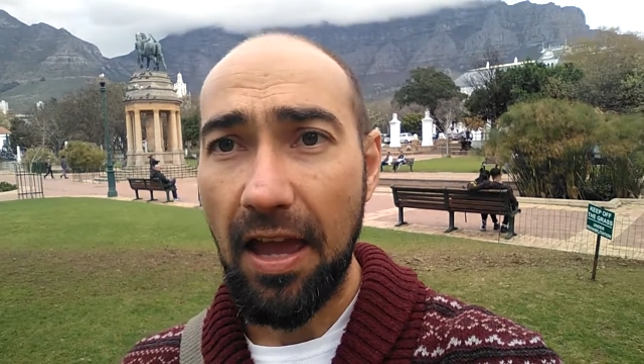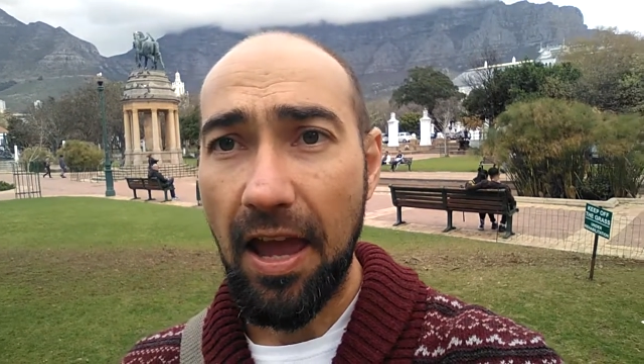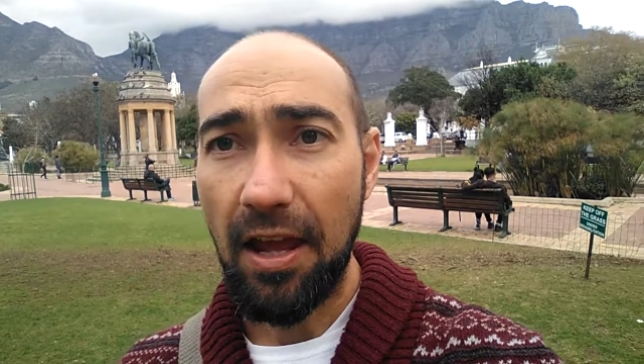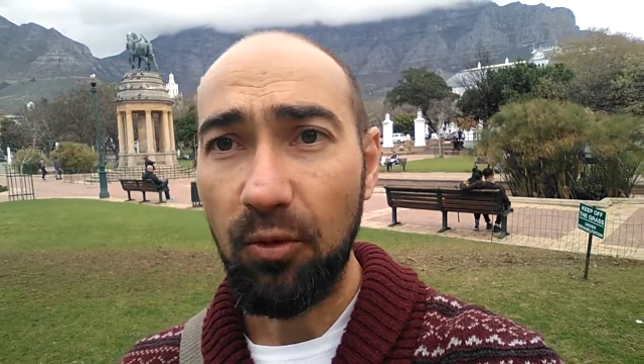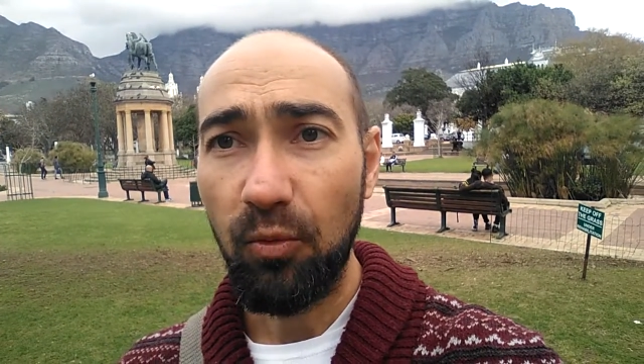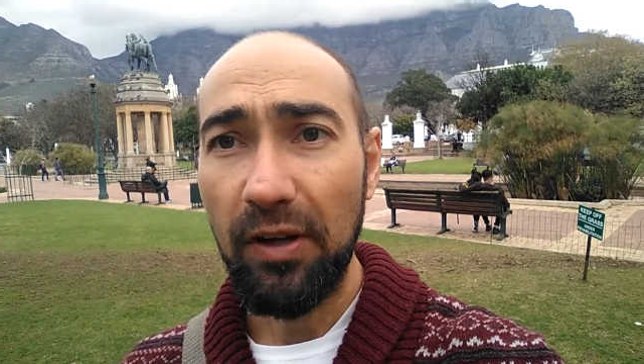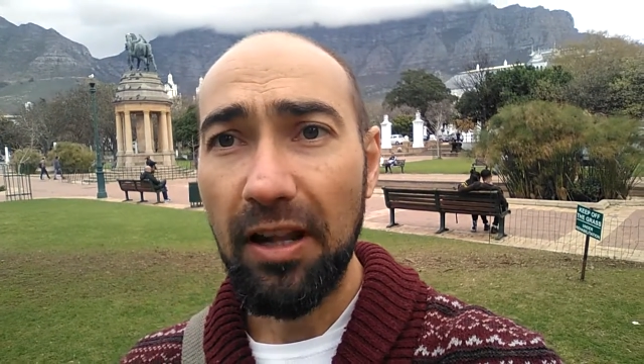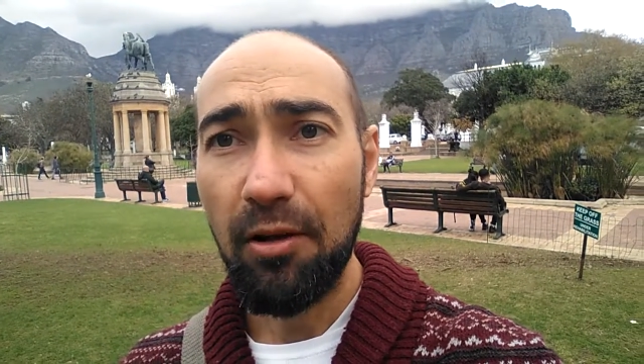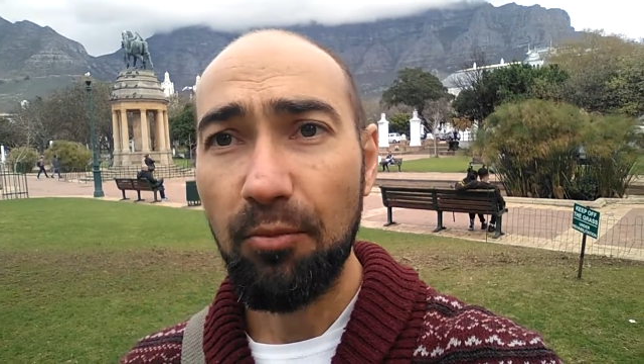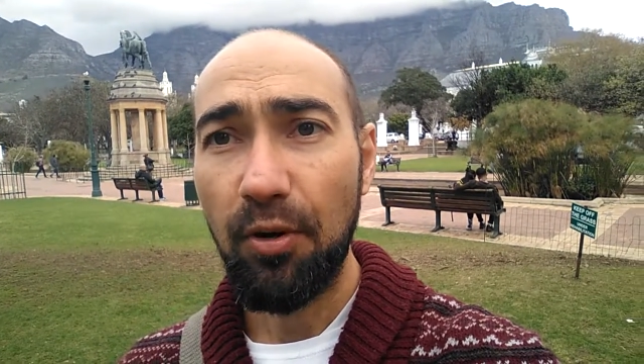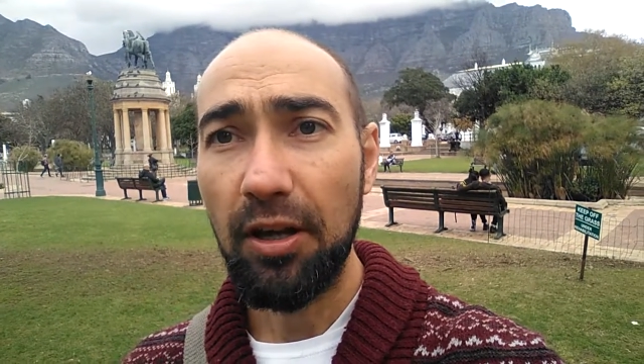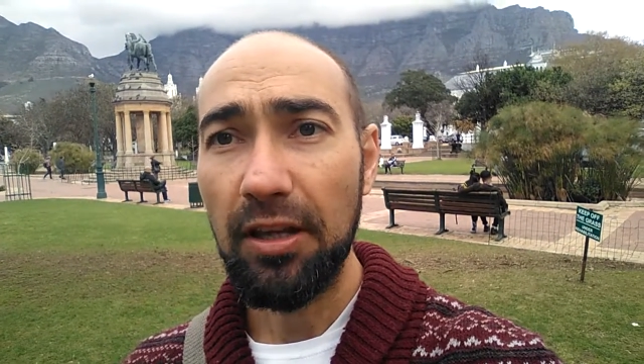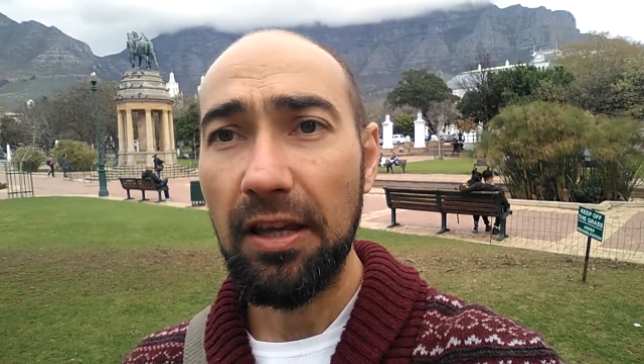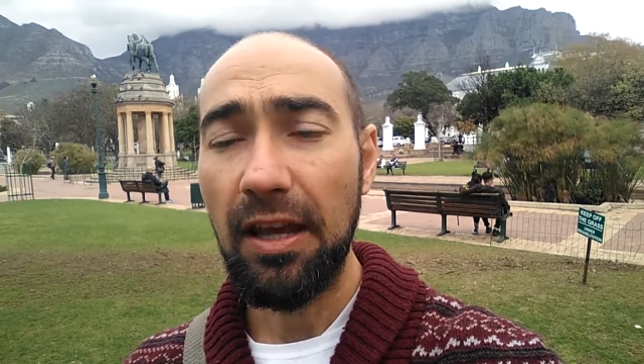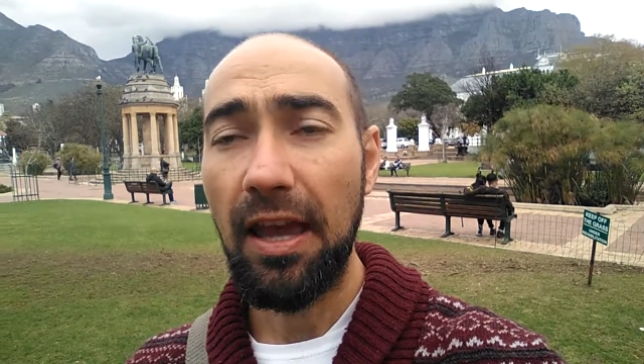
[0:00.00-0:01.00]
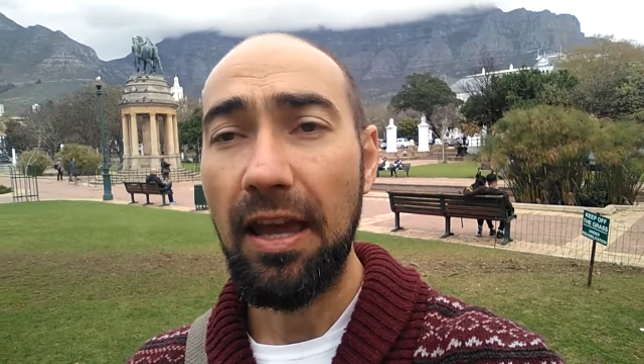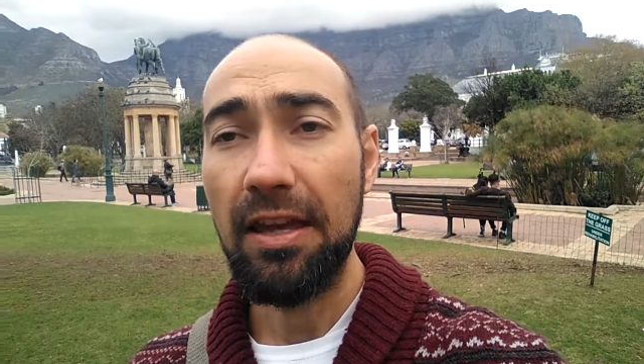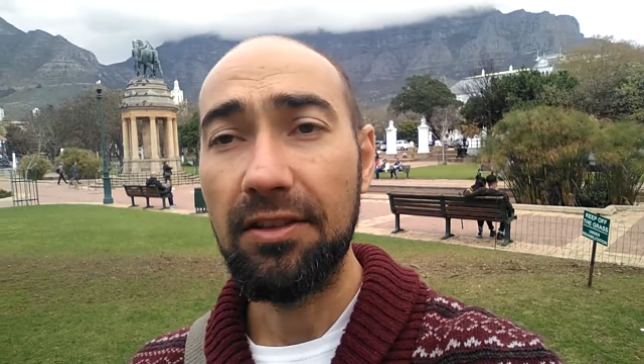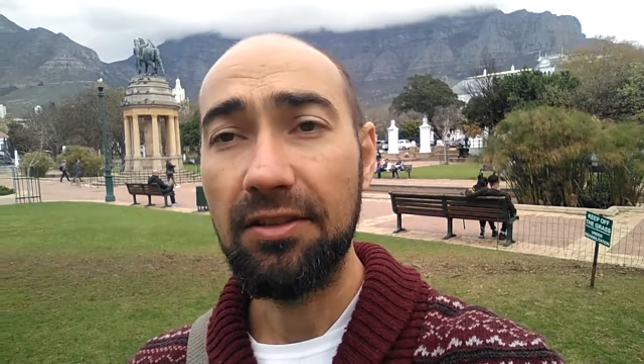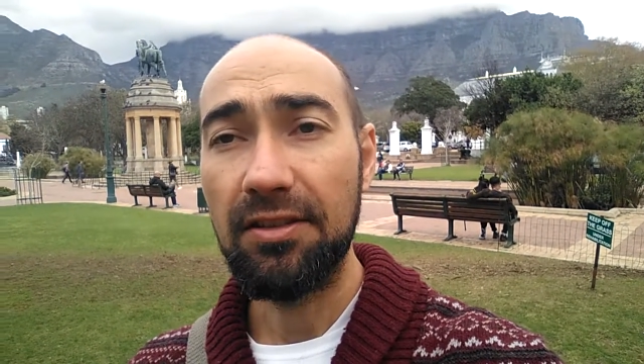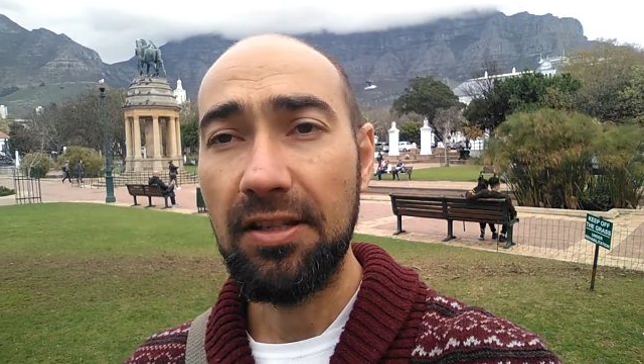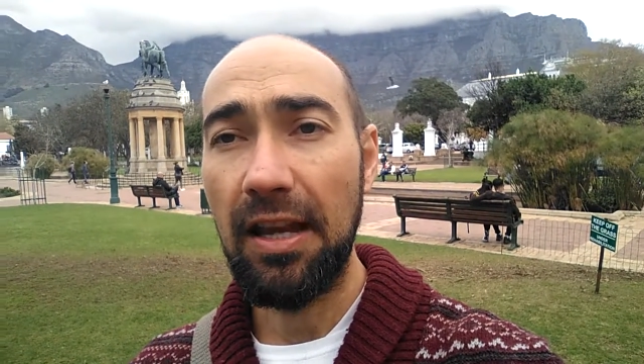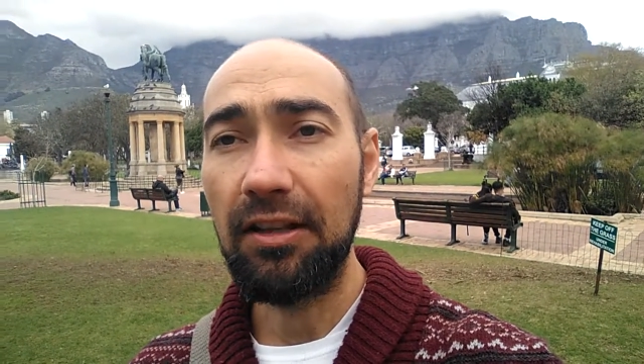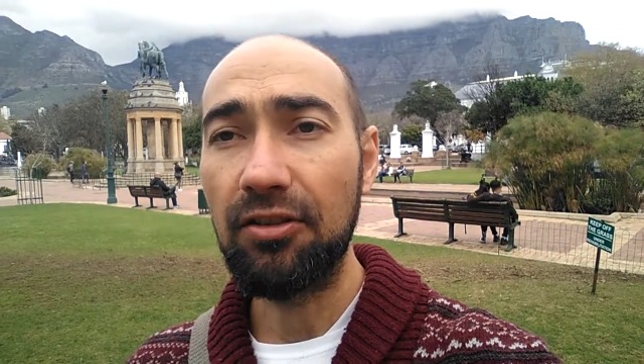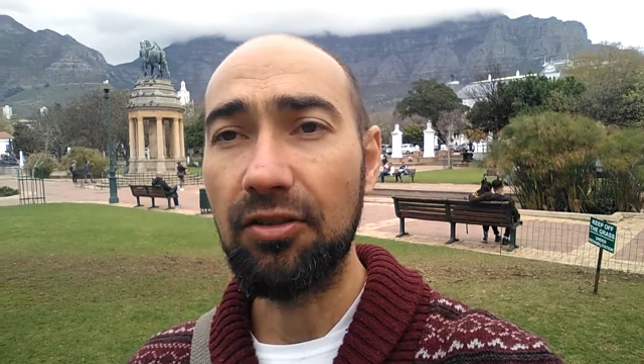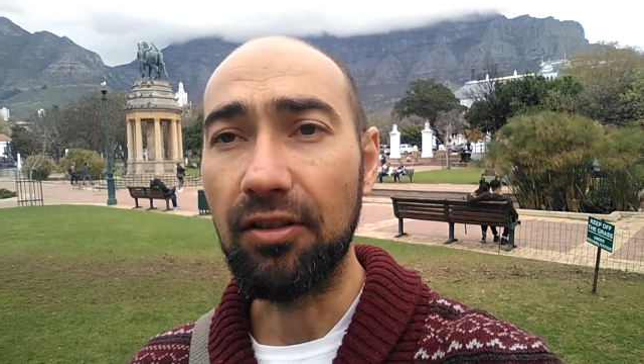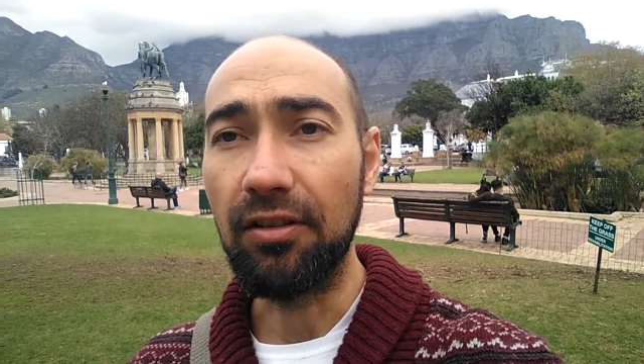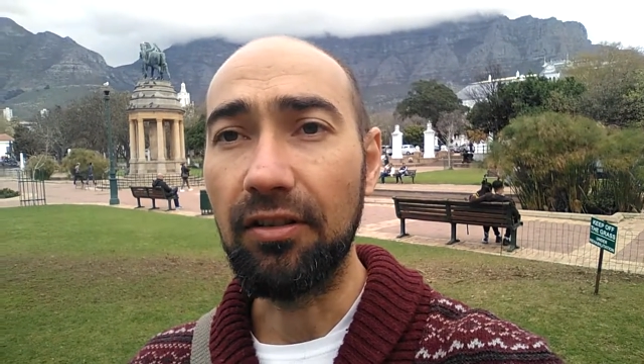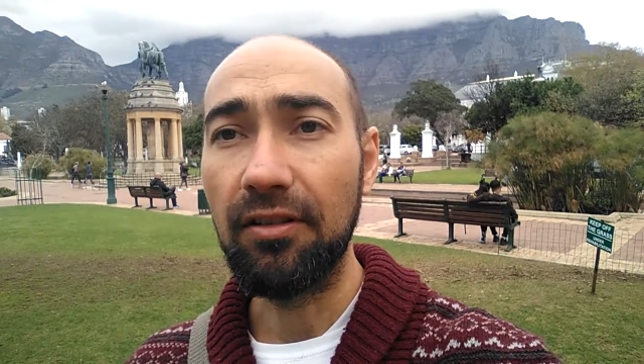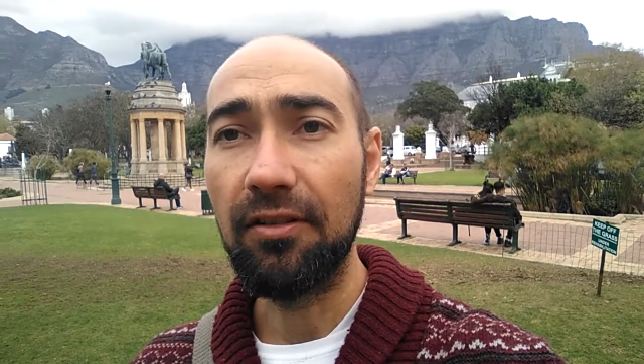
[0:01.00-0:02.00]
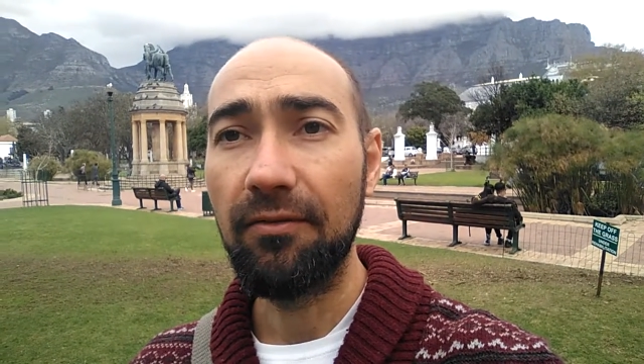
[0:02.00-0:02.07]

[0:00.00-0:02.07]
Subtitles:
And when our body has tension,